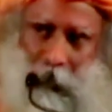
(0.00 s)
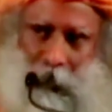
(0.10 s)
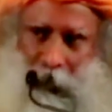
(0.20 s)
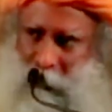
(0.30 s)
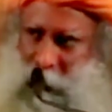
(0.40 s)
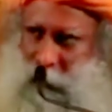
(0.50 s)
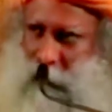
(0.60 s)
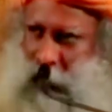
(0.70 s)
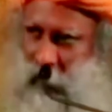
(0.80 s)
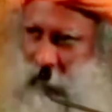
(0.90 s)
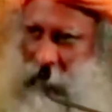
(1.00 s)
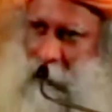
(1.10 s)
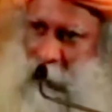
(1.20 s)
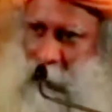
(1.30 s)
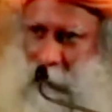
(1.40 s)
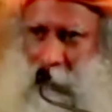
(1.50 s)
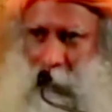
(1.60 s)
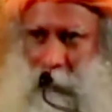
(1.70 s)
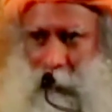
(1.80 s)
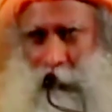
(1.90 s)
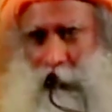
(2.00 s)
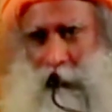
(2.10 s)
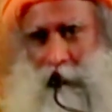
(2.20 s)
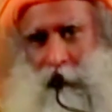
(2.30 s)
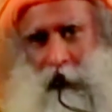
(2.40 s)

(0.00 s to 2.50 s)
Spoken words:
in heaven, various levels of accommodation.